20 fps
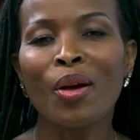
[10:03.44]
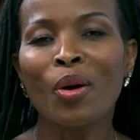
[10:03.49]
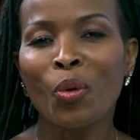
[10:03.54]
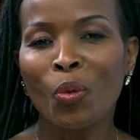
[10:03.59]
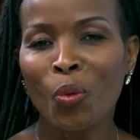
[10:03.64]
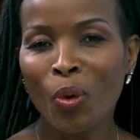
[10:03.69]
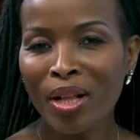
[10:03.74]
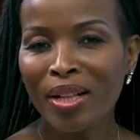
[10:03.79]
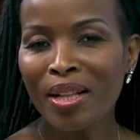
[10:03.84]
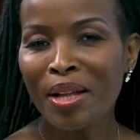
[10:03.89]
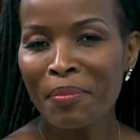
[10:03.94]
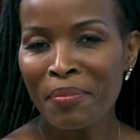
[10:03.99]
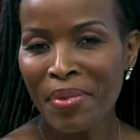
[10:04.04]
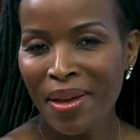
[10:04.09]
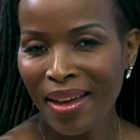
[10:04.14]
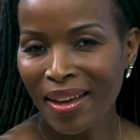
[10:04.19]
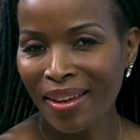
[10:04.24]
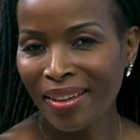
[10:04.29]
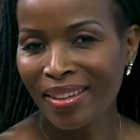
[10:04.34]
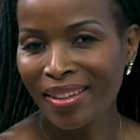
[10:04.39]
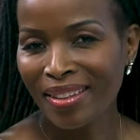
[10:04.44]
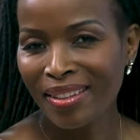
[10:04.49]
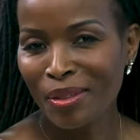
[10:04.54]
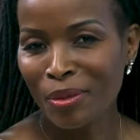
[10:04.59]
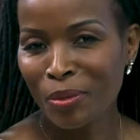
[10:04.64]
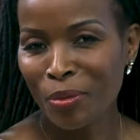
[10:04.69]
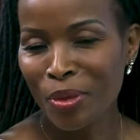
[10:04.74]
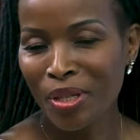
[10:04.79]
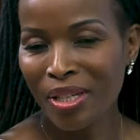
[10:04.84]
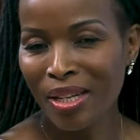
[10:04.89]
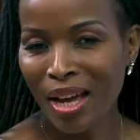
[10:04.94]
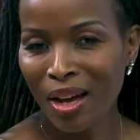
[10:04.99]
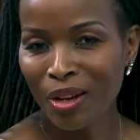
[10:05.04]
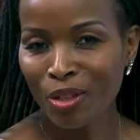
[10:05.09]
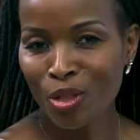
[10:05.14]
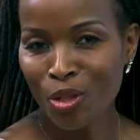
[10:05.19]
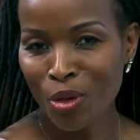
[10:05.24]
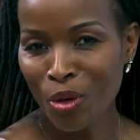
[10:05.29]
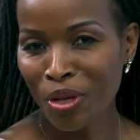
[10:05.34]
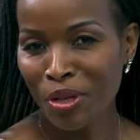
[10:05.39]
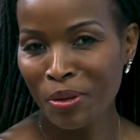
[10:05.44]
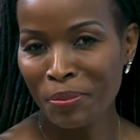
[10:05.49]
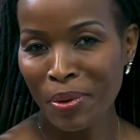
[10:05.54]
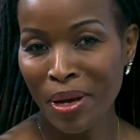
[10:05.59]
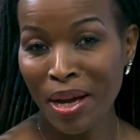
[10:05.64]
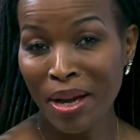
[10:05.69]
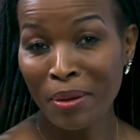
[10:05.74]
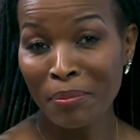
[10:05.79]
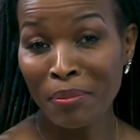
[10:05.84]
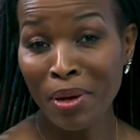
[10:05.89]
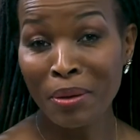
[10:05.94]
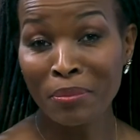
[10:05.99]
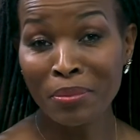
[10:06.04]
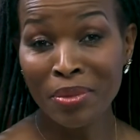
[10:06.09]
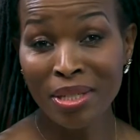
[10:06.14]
Welcome back. We're now joined by Mum